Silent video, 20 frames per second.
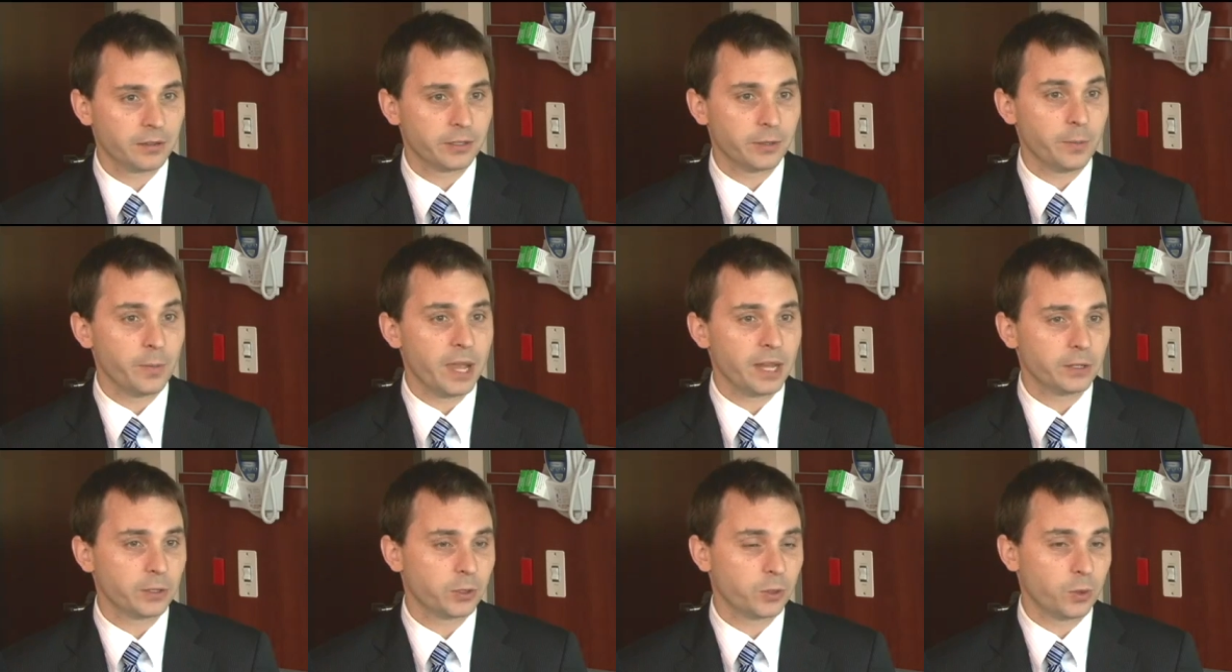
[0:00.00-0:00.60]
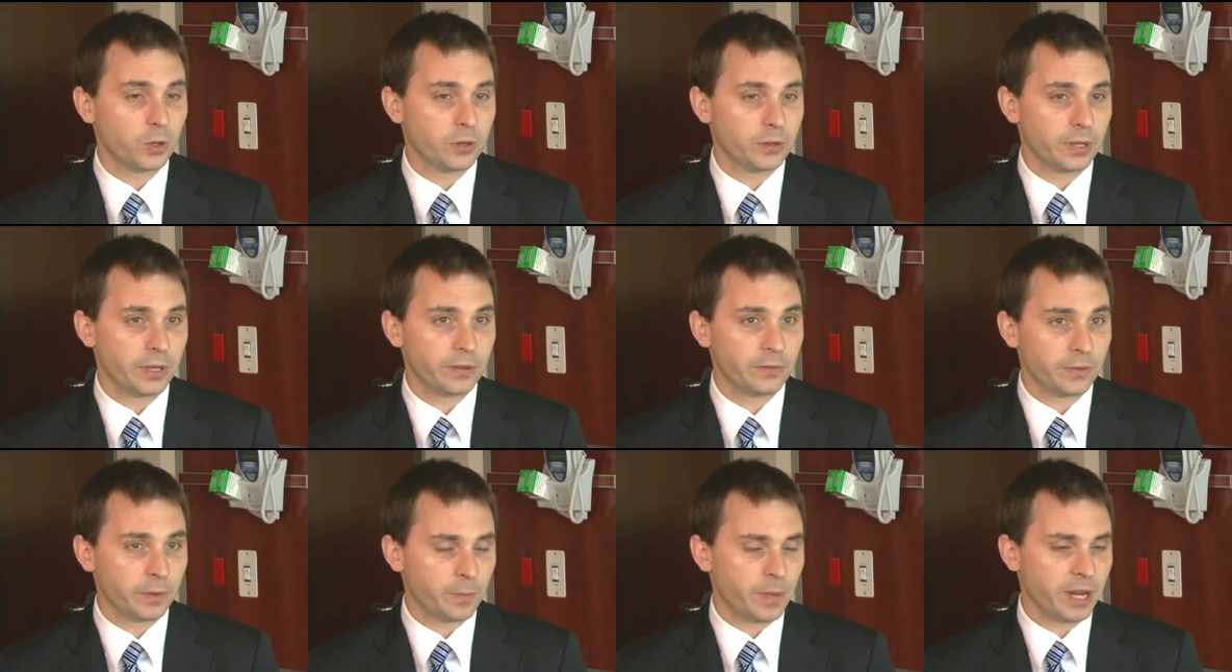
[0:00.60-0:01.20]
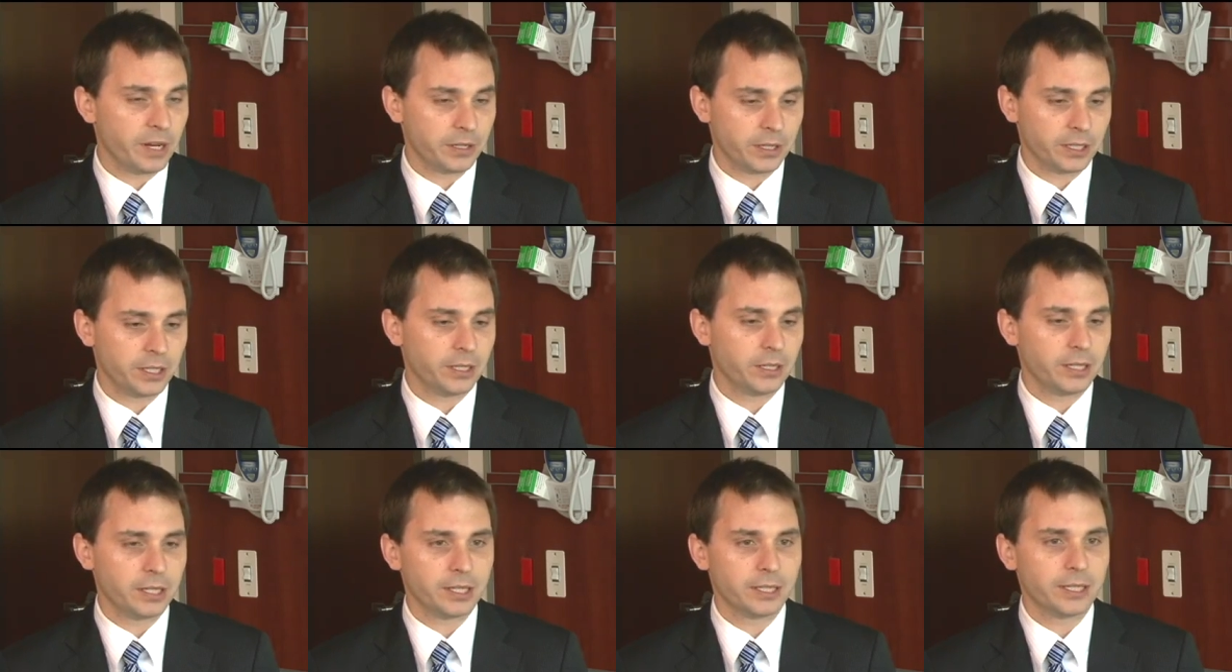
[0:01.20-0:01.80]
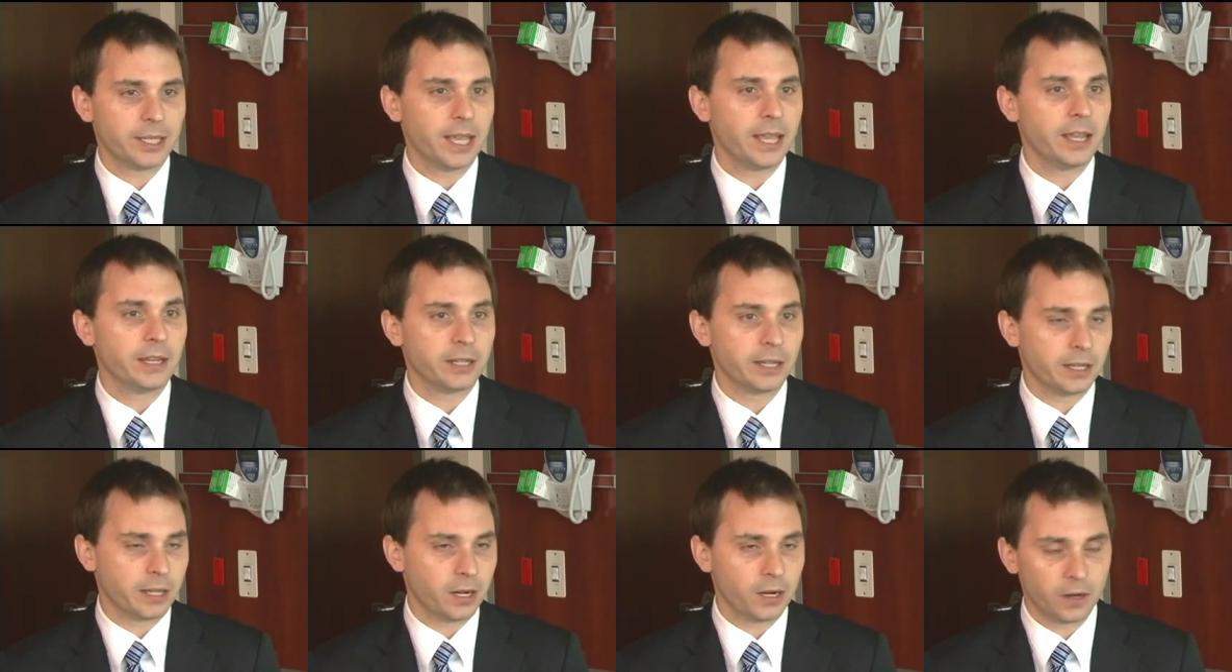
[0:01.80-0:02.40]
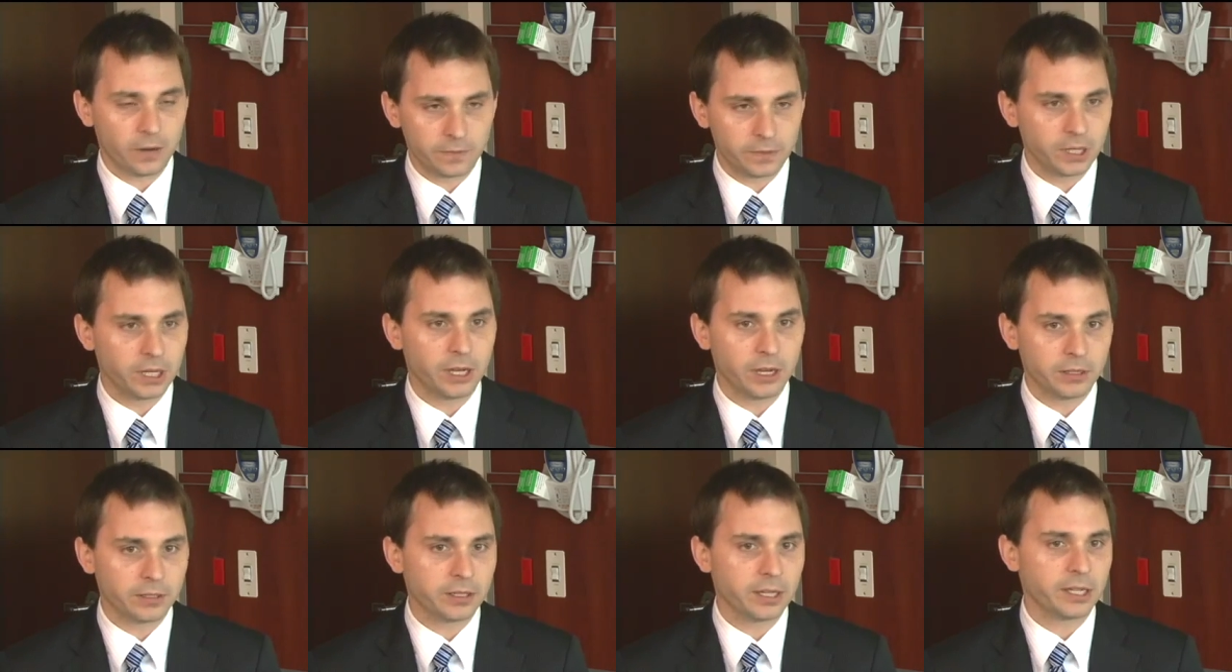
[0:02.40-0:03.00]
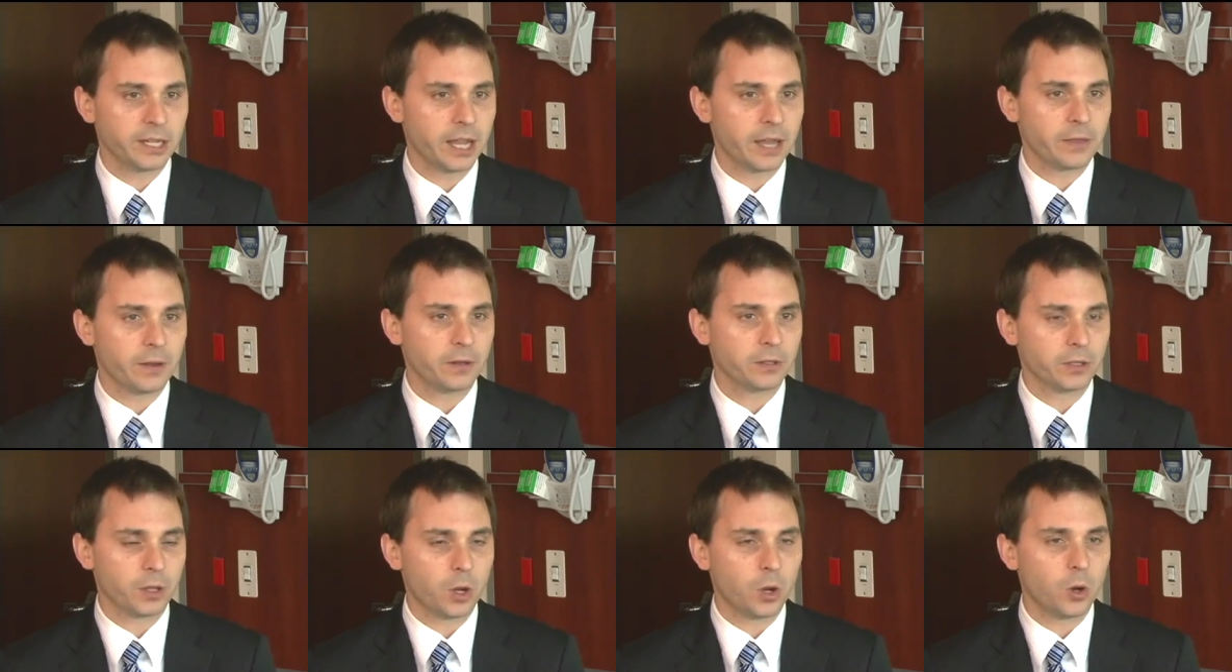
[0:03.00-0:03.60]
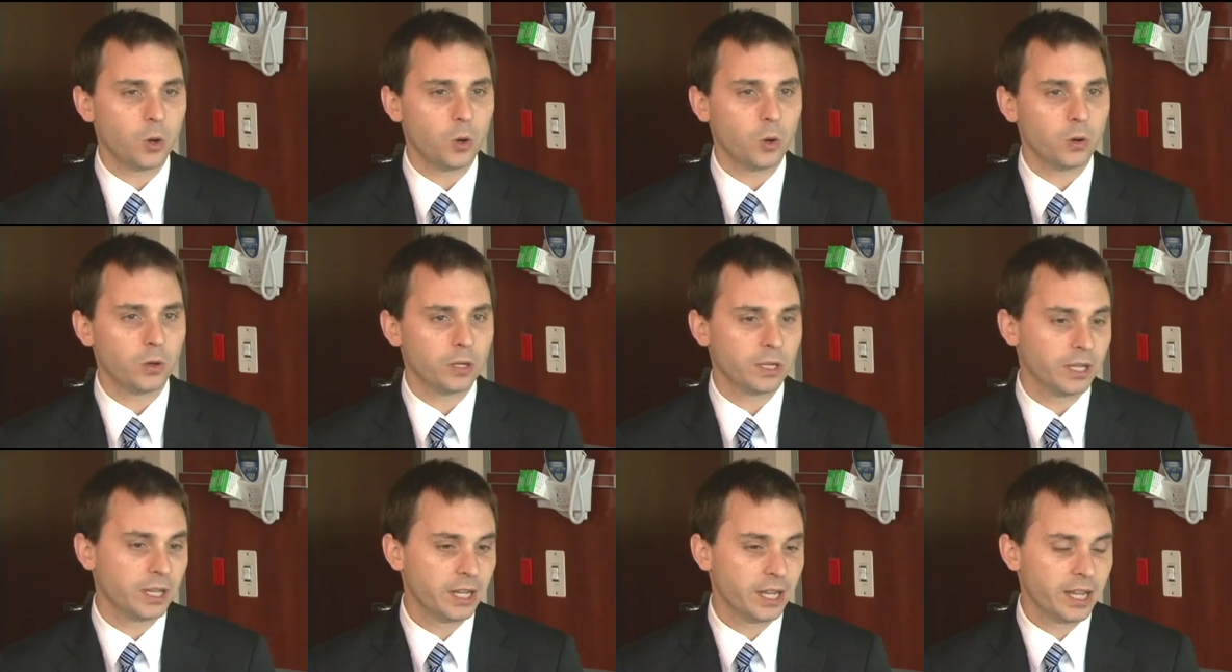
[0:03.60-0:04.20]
to make sure that the patient is taken care of together as a whole